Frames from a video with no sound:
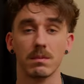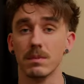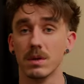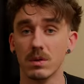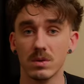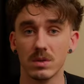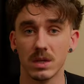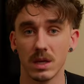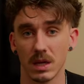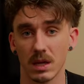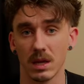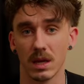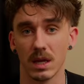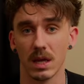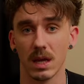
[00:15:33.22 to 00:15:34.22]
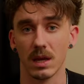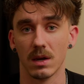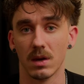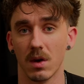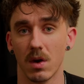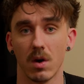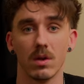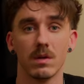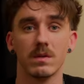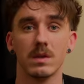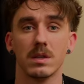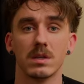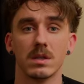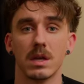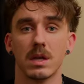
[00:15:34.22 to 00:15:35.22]
music again, all of
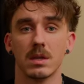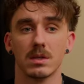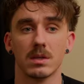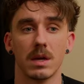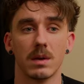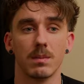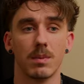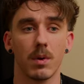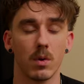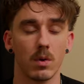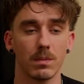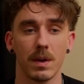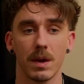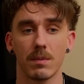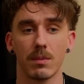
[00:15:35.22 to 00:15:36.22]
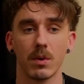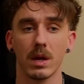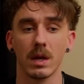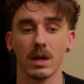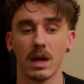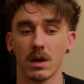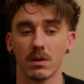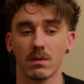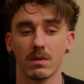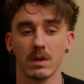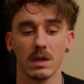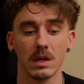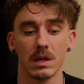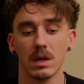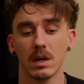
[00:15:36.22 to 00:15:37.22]
these things that pulled my brain out of
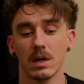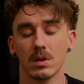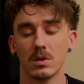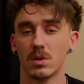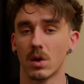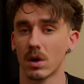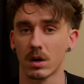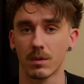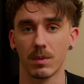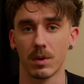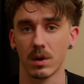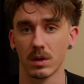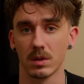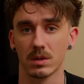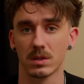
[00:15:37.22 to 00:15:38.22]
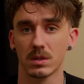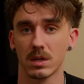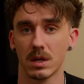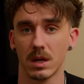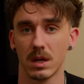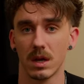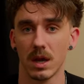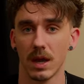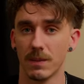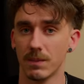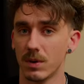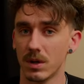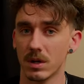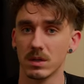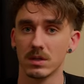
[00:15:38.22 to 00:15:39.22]
the dark parts and
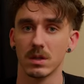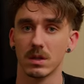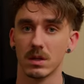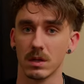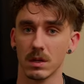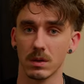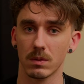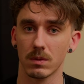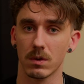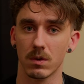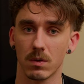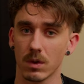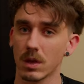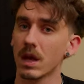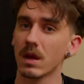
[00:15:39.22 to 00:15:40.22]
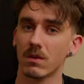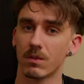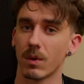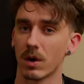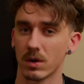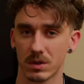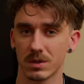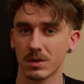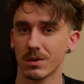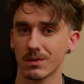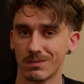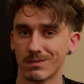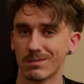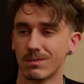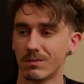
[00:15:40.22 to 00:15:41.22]
put it into the creative parts, still
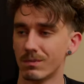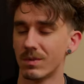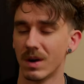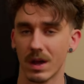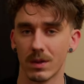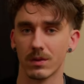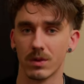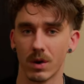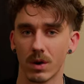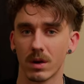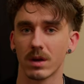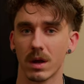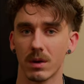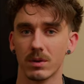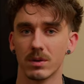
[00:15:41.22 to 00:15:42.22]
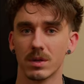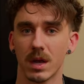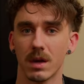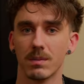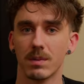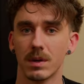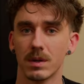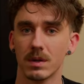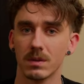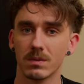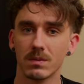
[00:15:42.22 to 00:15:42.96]
rather dark, I would say, but